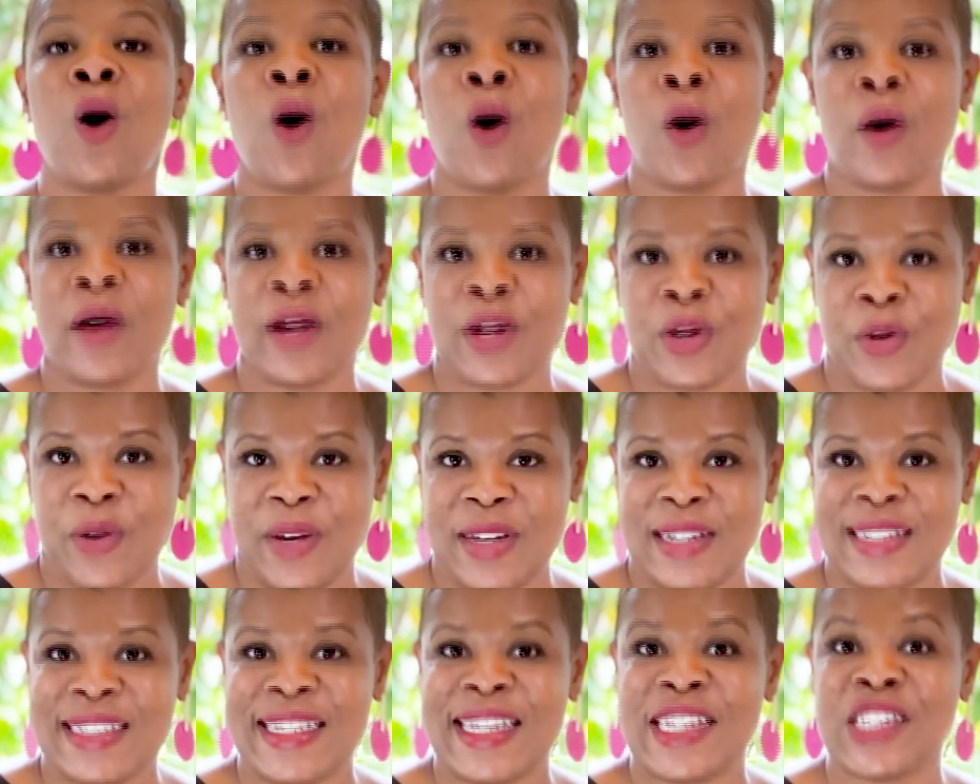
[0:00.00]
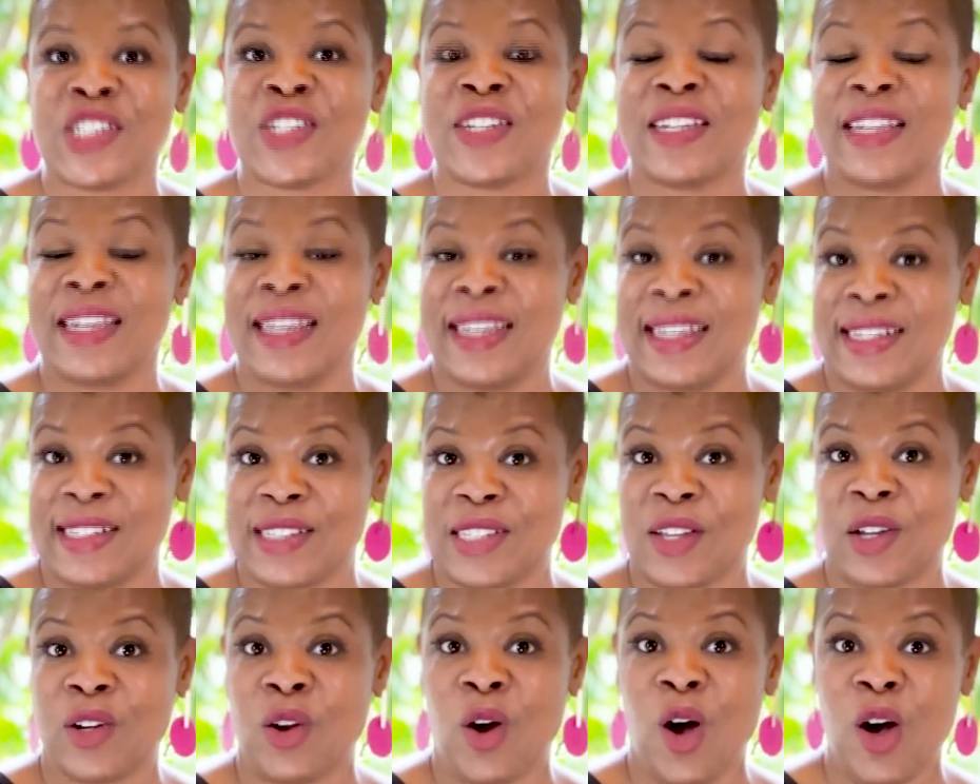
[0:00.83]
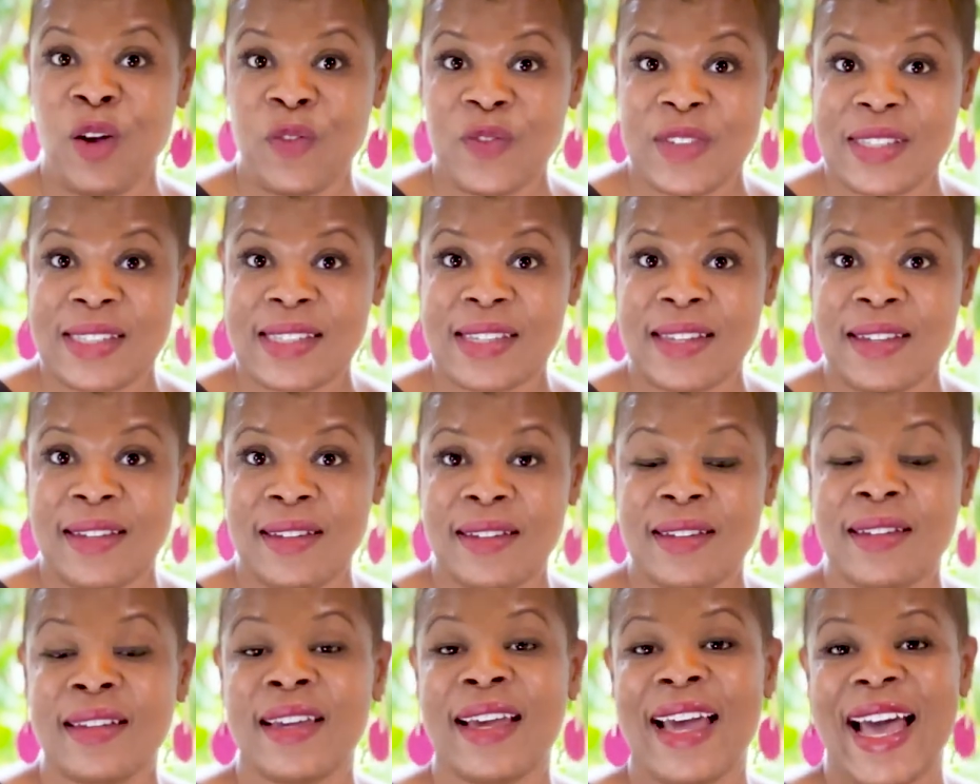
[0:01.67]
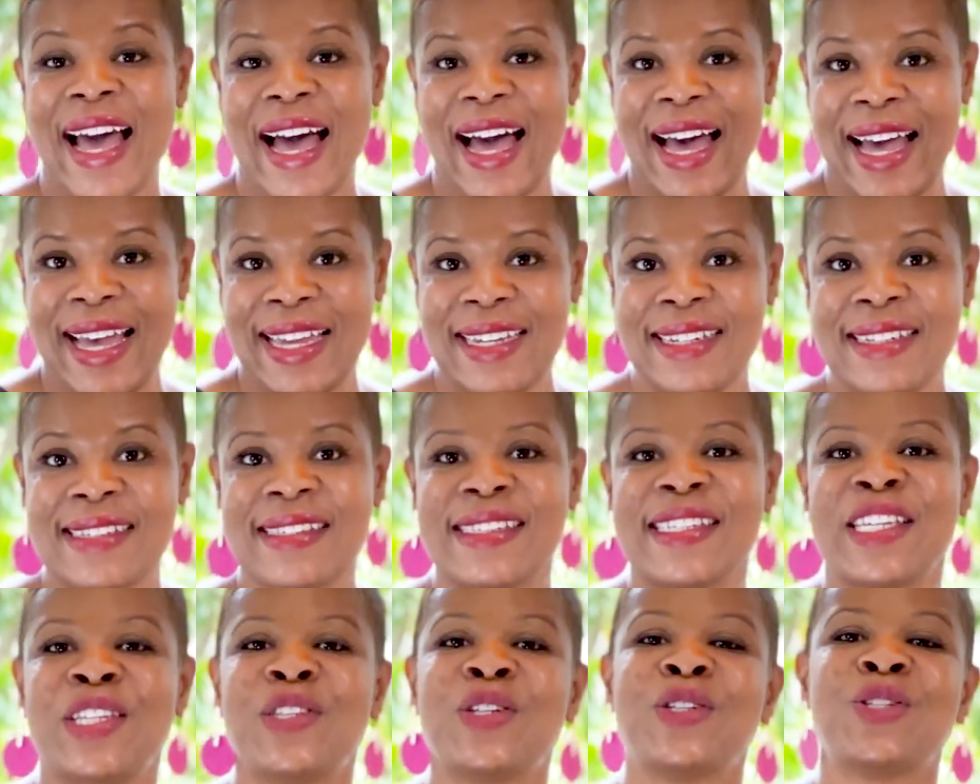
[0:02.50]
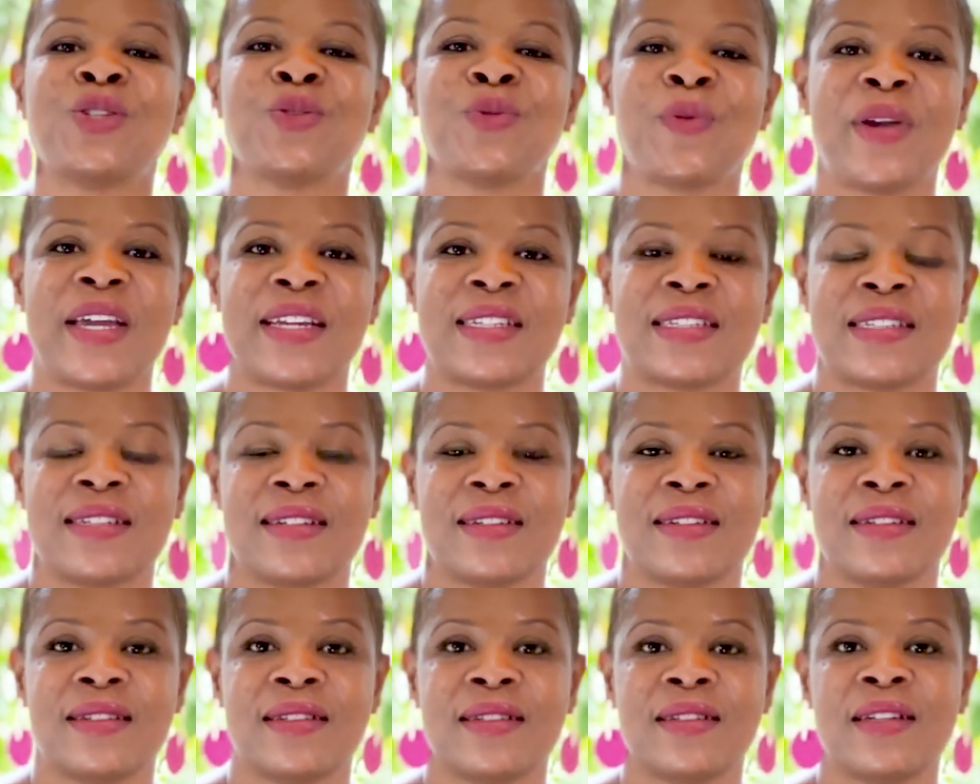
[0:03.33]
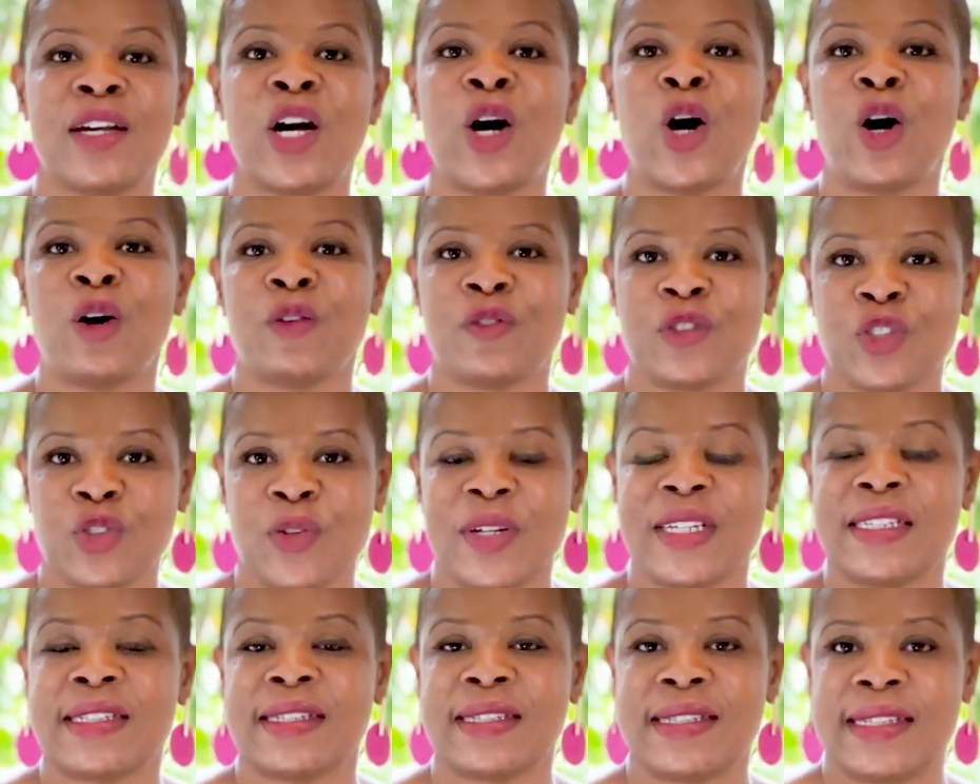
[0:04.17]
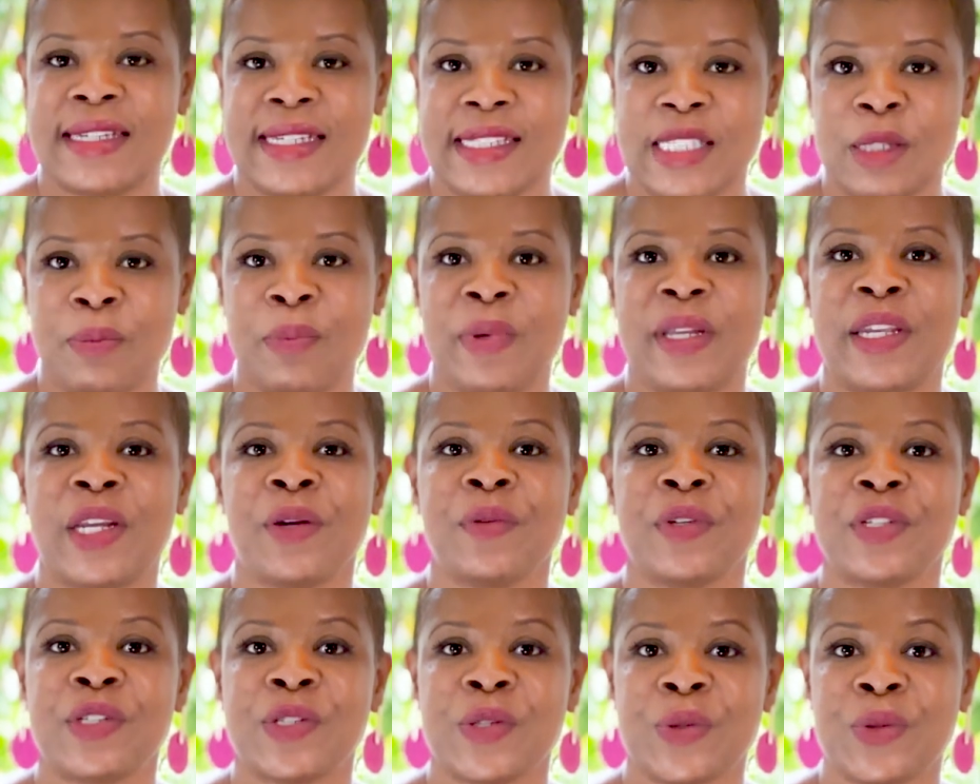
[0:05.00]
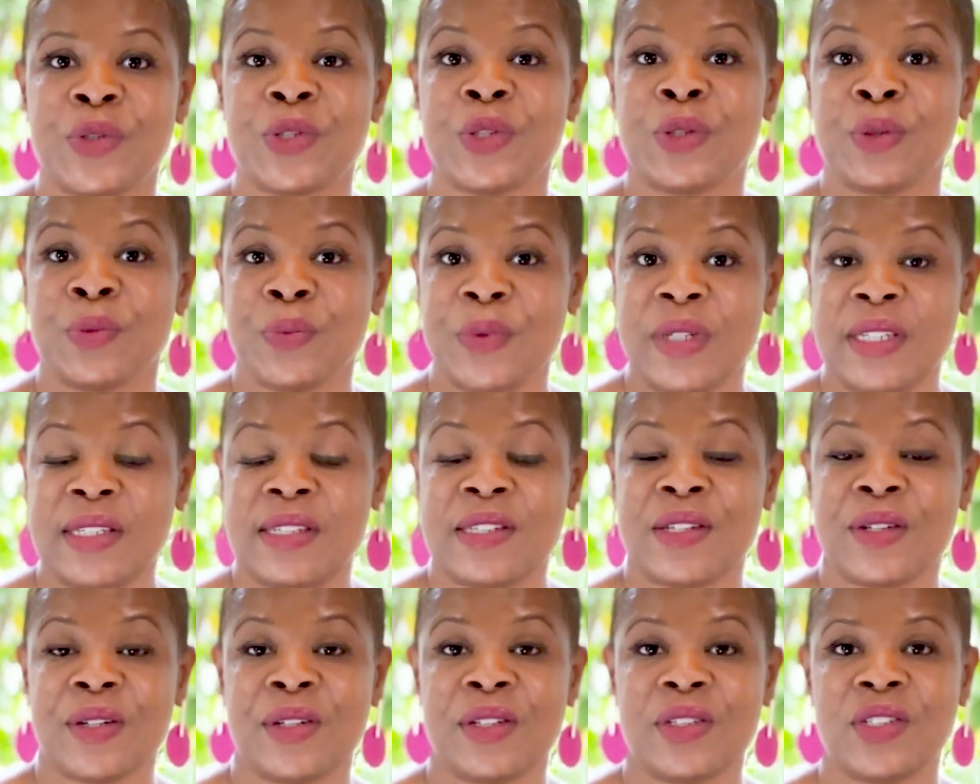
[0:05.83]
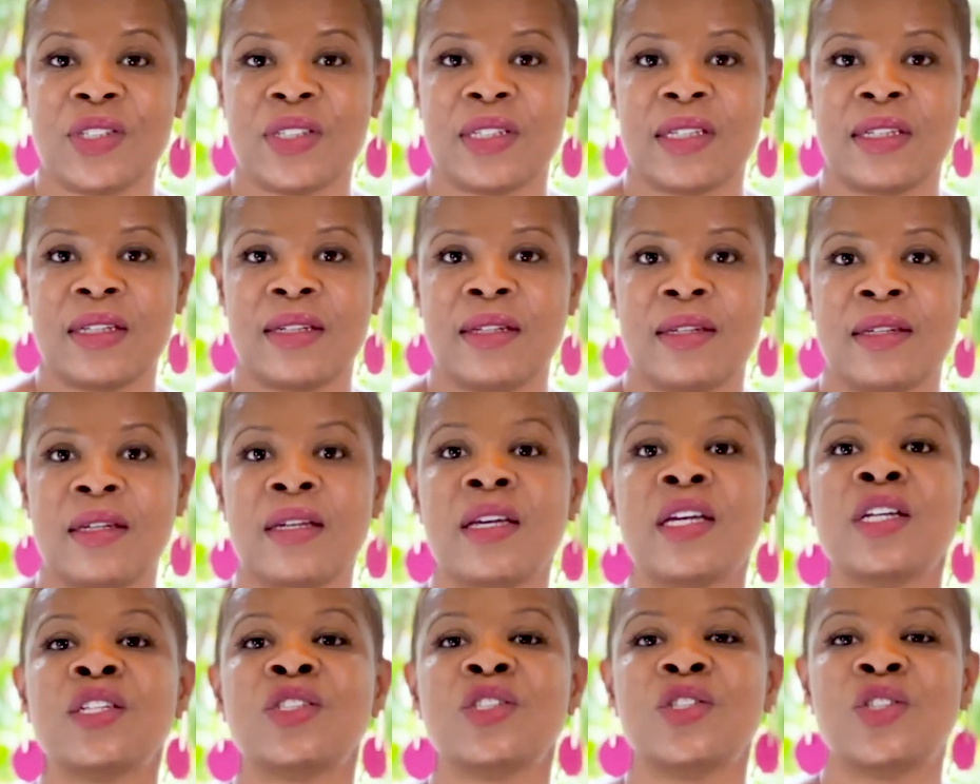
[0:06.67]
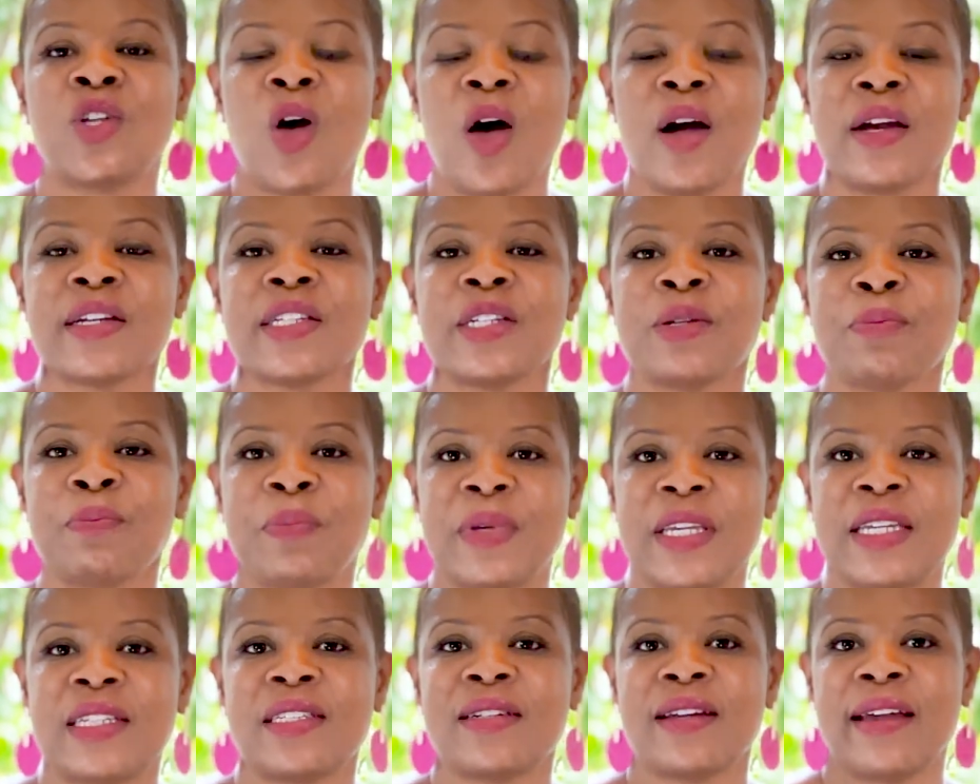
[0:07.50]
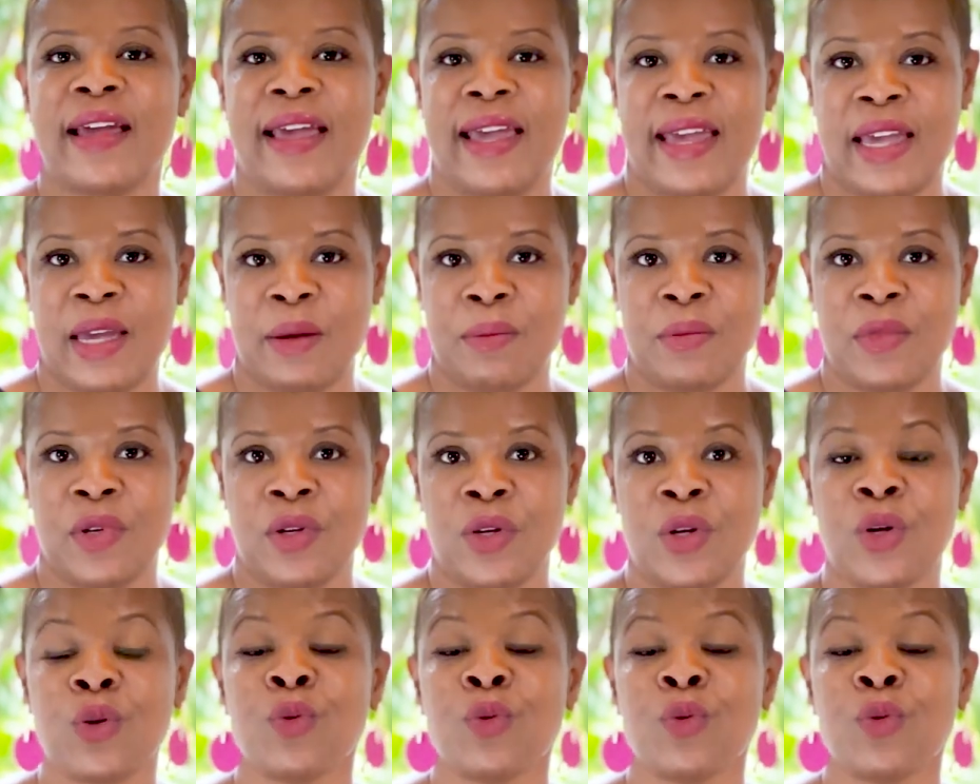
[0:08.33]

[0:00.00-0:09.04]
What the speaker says: our Accreditation Liaison Officer and Senior Director of Transdisciplinary Social Research, Dr. Peter M.